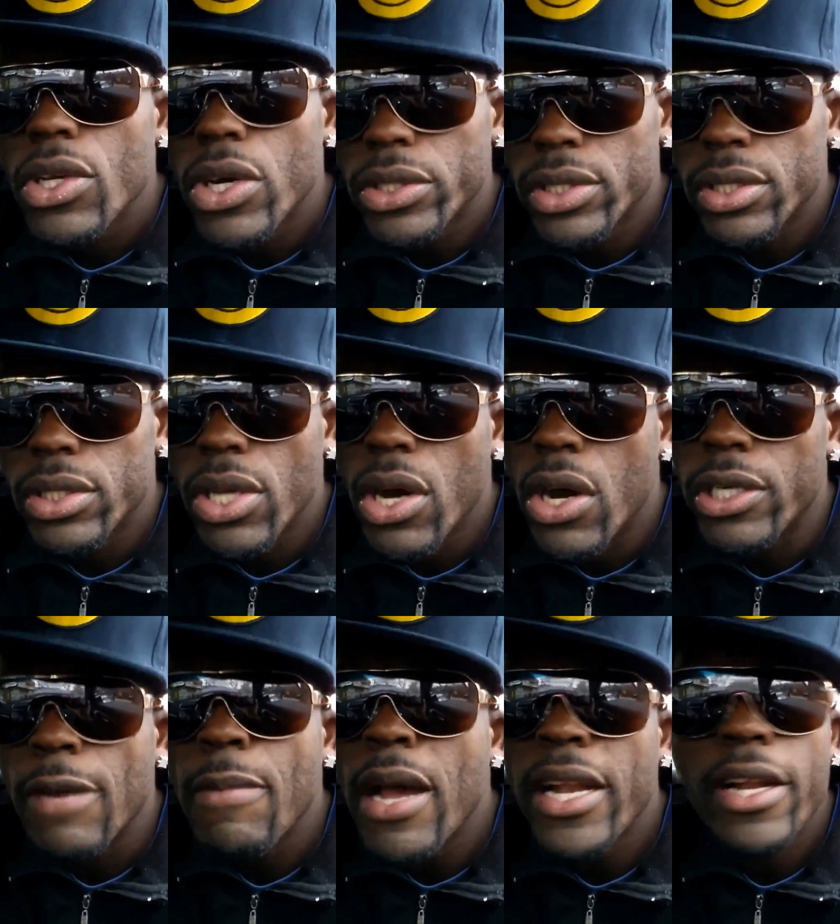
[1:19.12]
Cut it out.
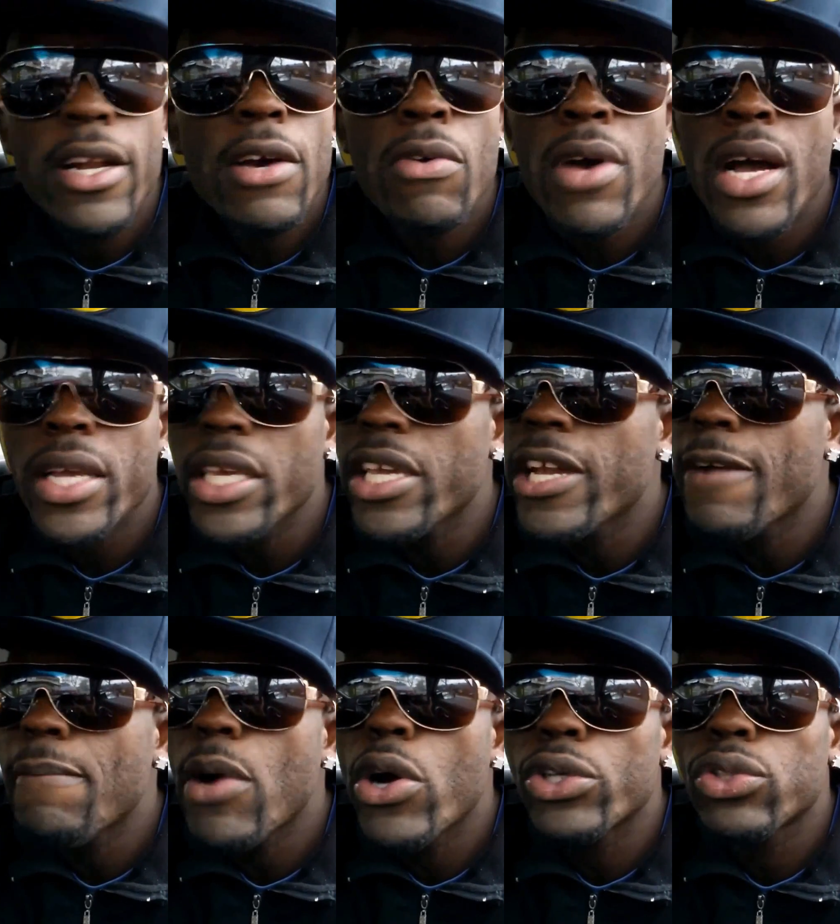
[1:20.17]
Nobody don't want to hear
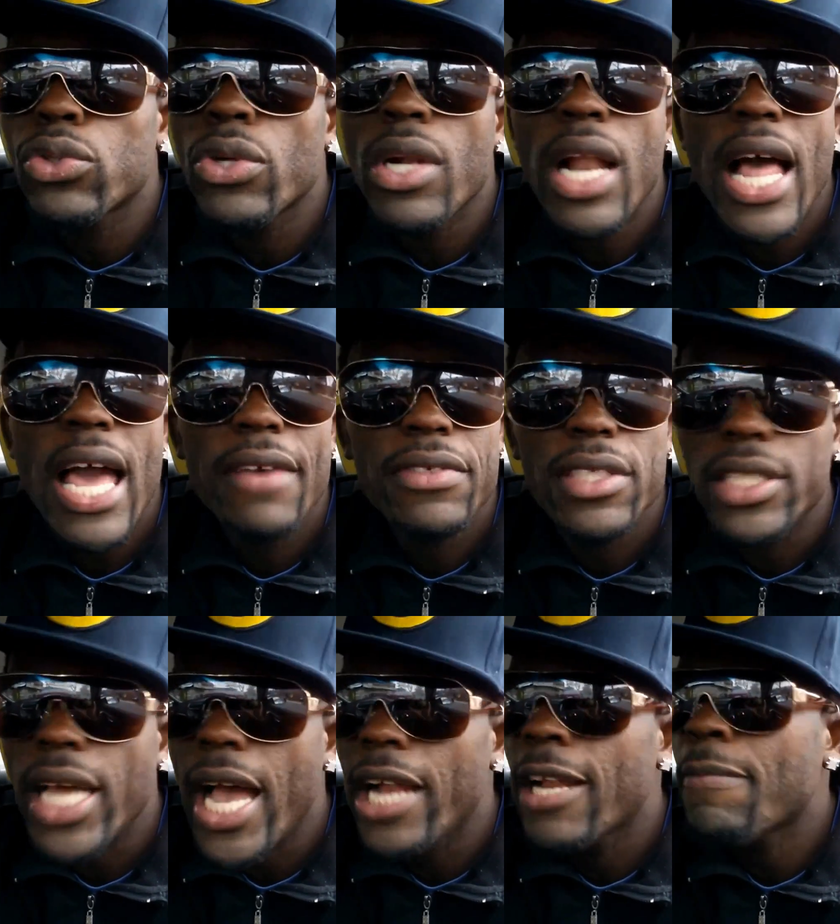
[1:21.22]
about Uno
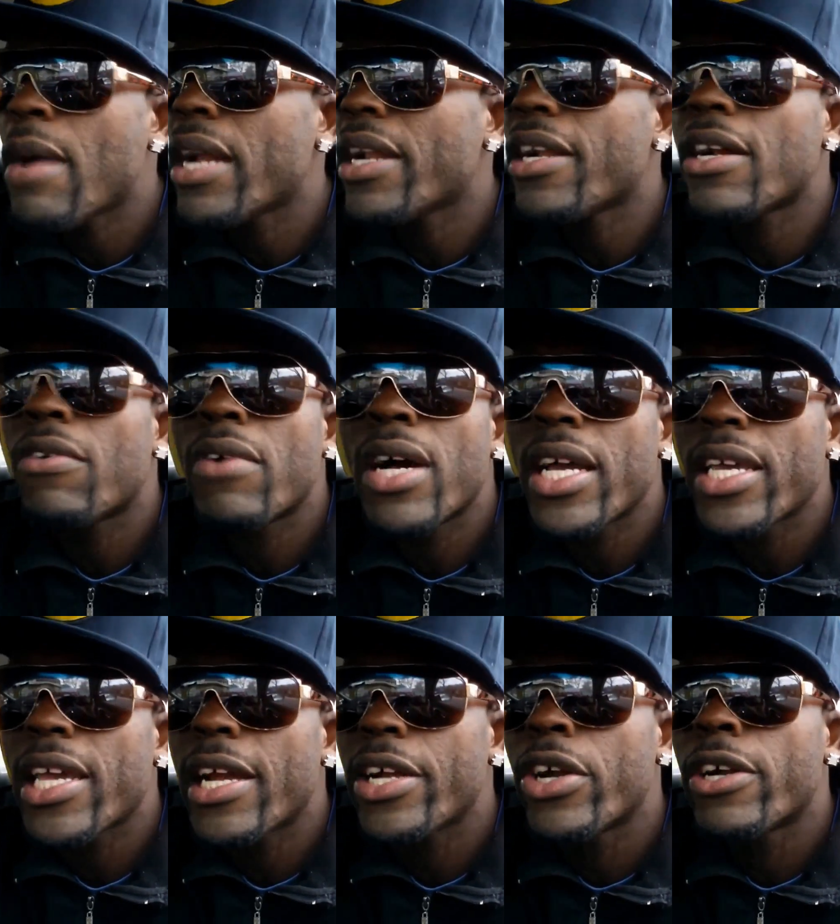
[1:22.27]
lifestyle. Nobody don't want
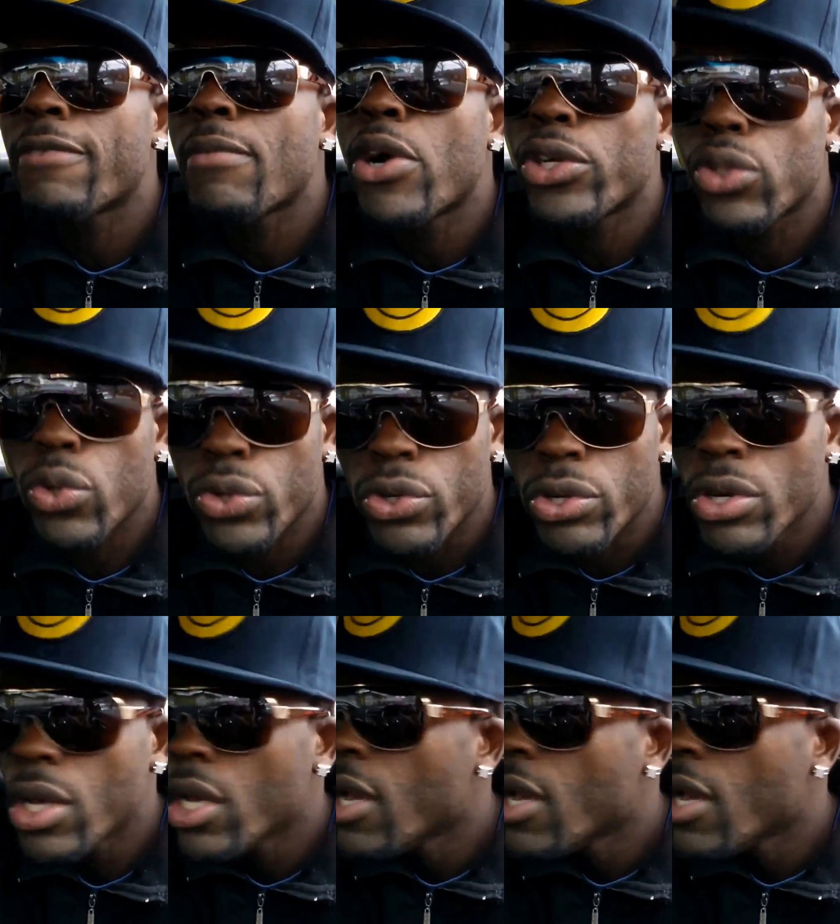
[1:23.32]
to hear nothing about Uno.